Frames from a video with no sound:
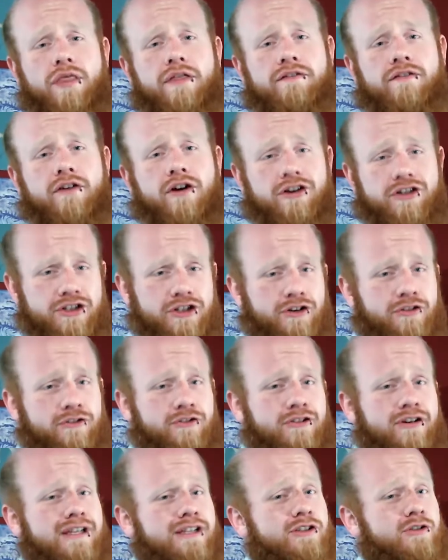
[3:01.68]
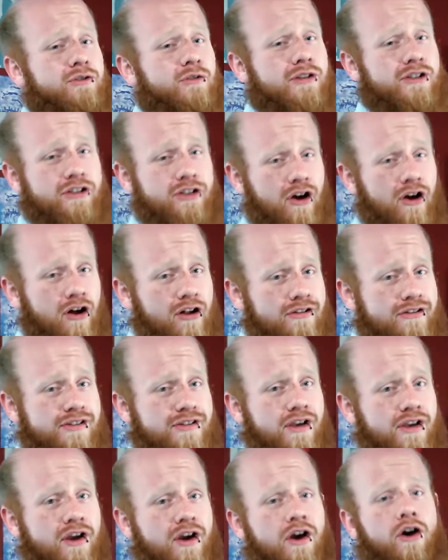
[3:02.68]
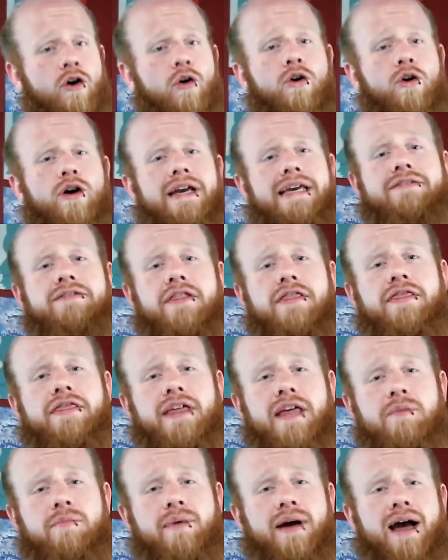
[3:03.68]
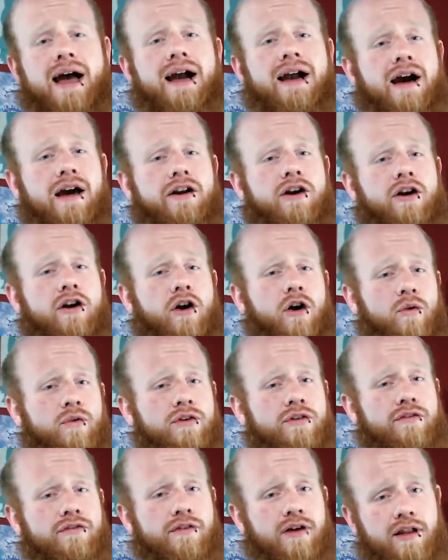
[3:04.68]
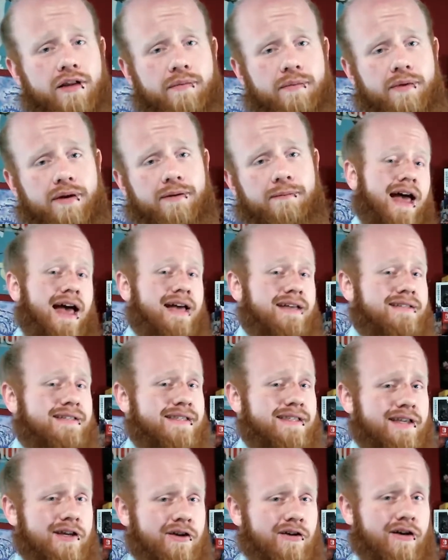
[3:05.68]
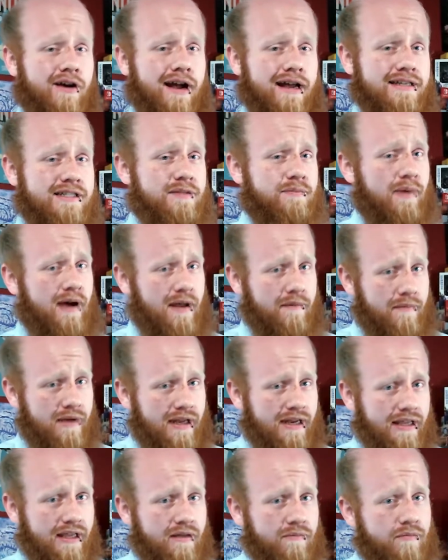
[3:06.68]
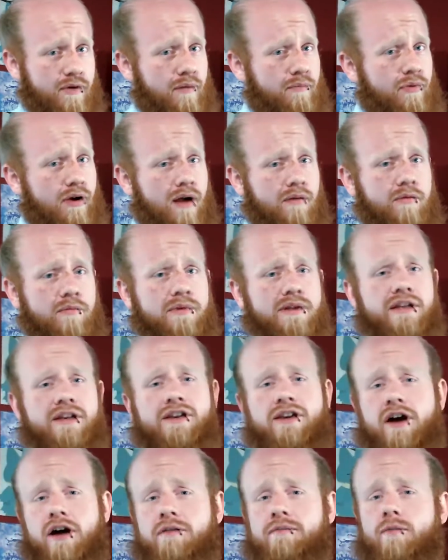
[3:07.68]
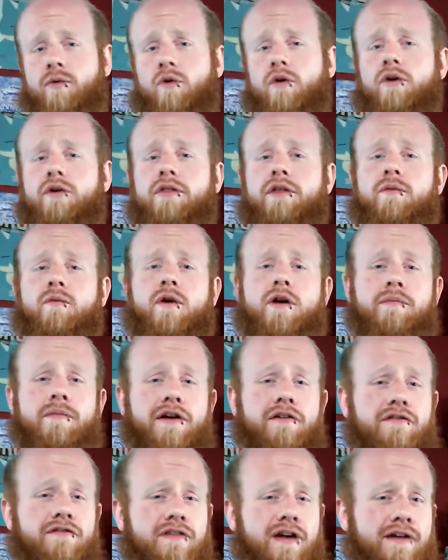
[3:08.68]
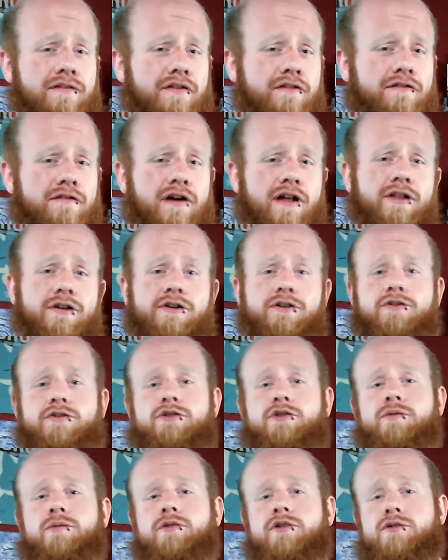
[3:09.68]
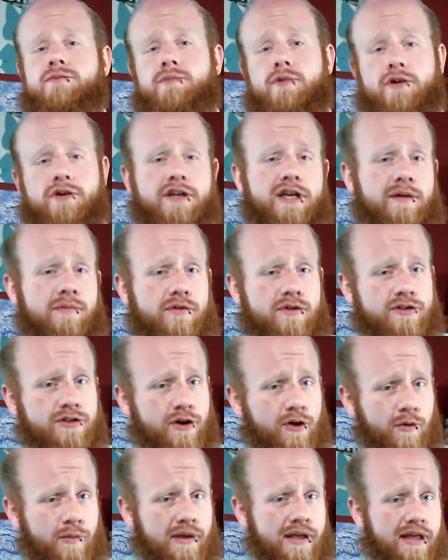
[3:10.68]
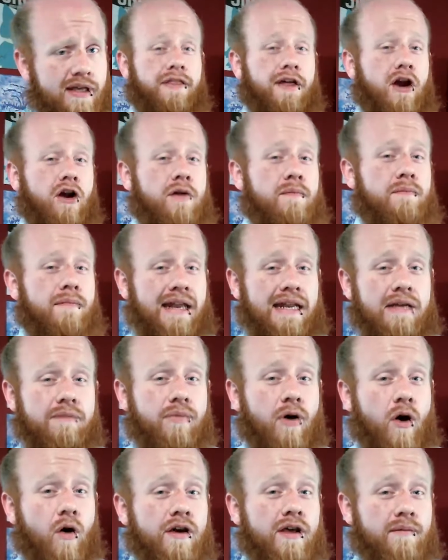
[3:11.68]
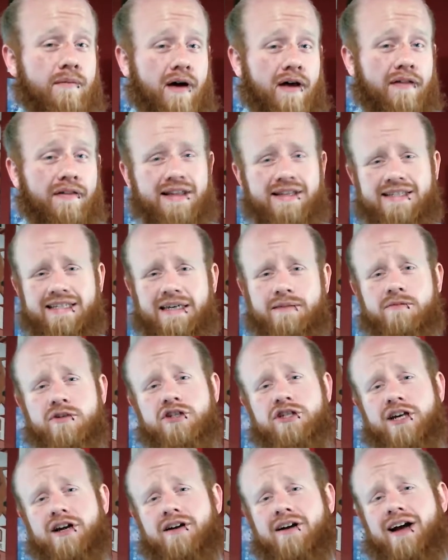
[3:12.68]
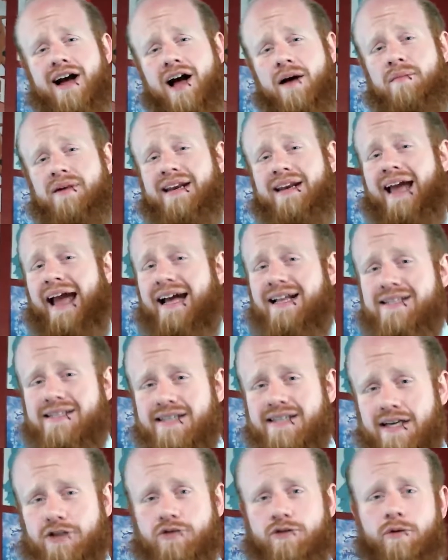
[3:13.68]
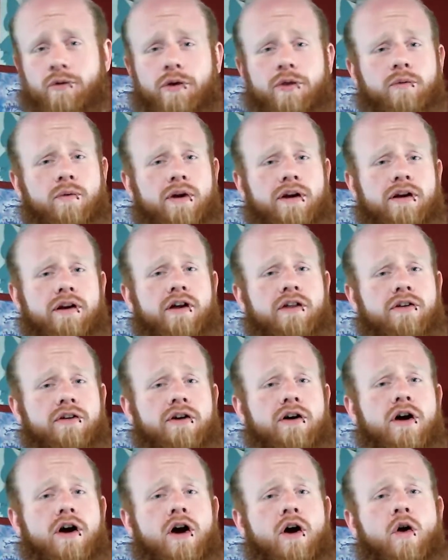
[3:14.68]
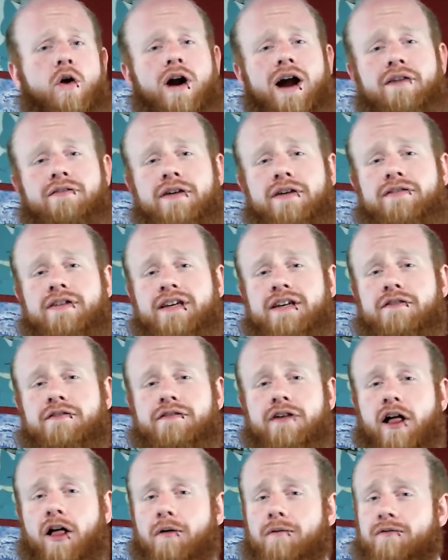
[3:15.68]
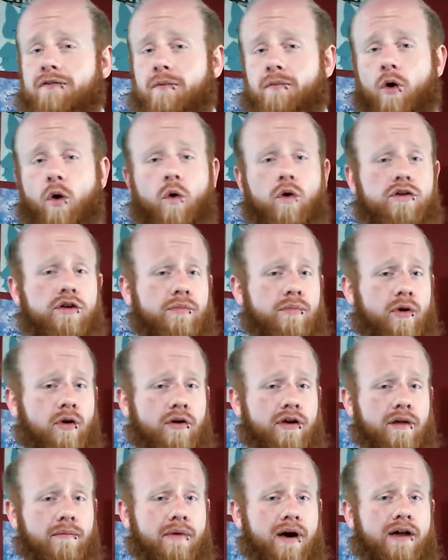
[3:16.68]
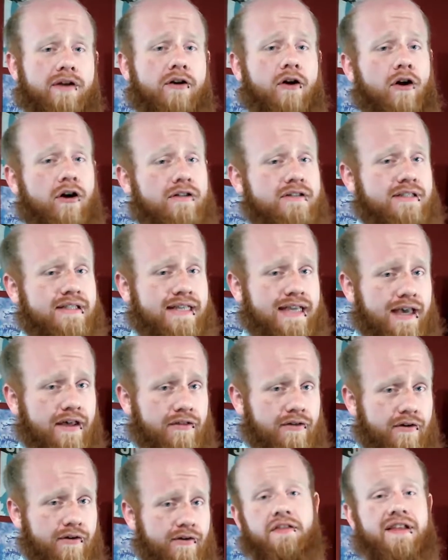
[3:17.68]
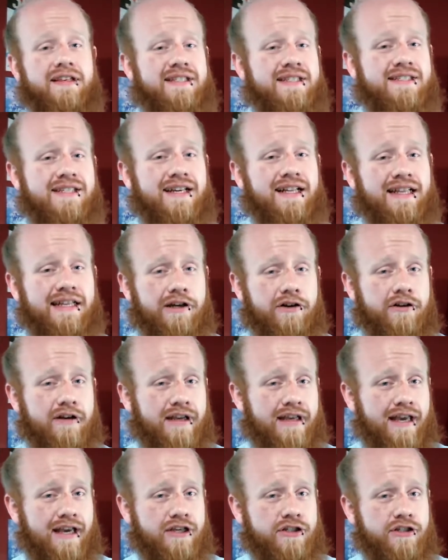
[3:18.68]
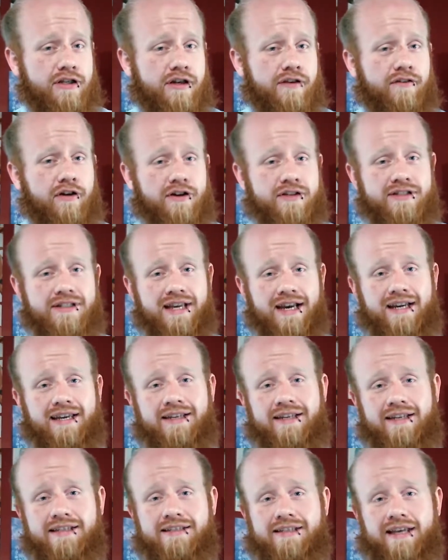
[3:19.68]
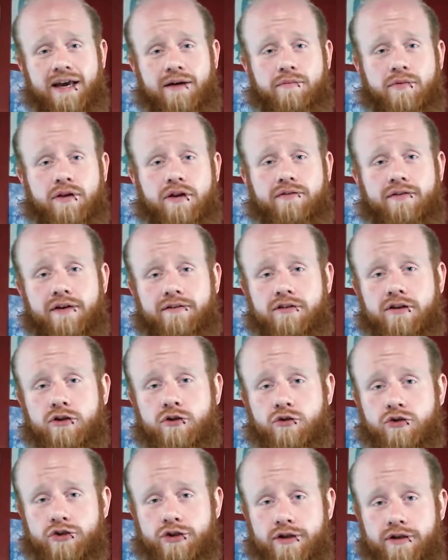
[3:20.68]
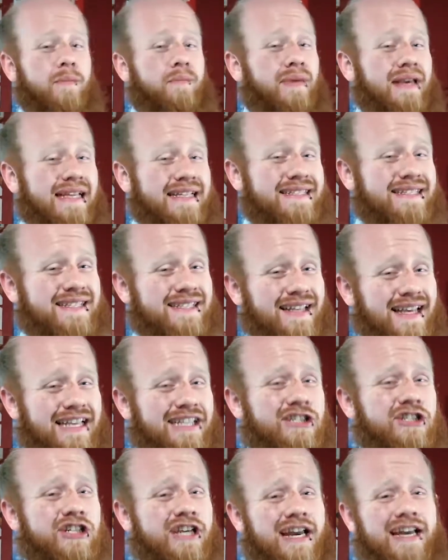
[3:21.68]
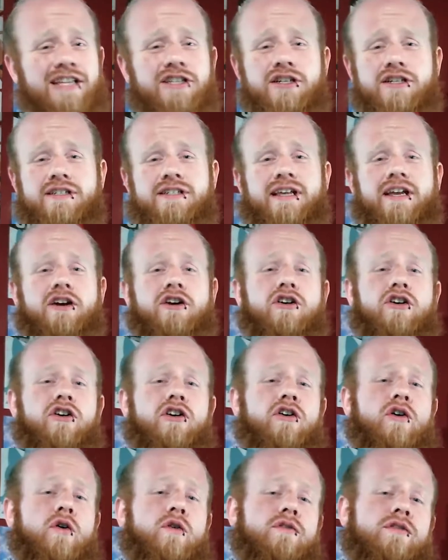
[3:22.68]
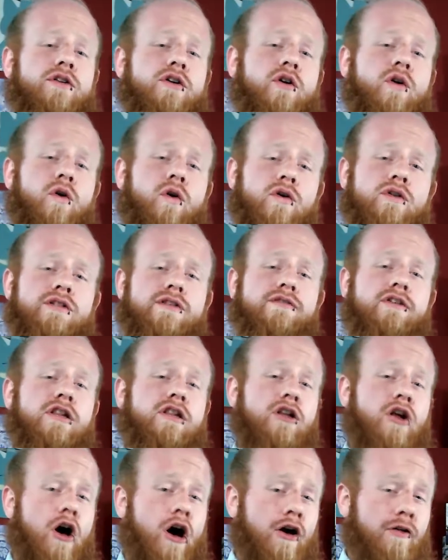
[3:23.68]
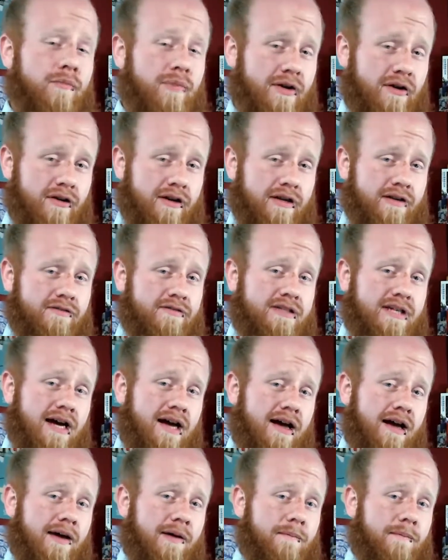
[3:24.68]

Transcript: of our children into adults, or even think back on our own development. As theorized by many, but probably none more than one of my favorite fellow YouTubers, Birdkeeper Toby, there are many Pokemon that seem to share common ancestry with one another, or have even developed from older Pokemon altogether. This is a clear indication of our second example of evolution, being slight changes that occur over the course of a long period of time,